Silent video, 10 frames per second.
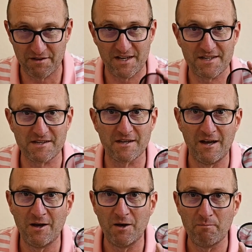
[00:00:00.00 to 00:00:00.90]
this
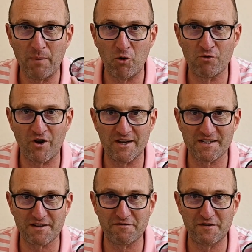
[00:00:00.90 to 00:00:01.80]

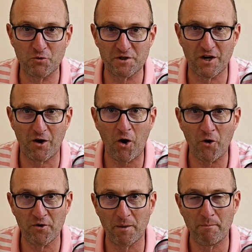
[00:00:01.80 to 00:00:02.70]
polarizing filter
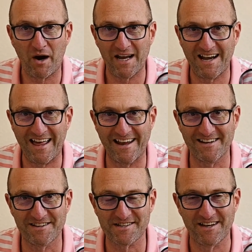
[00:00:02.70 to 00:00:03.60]
on my
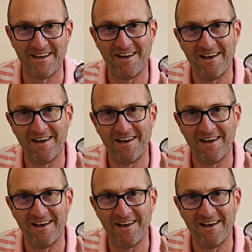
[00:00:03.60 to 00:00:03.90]
lens.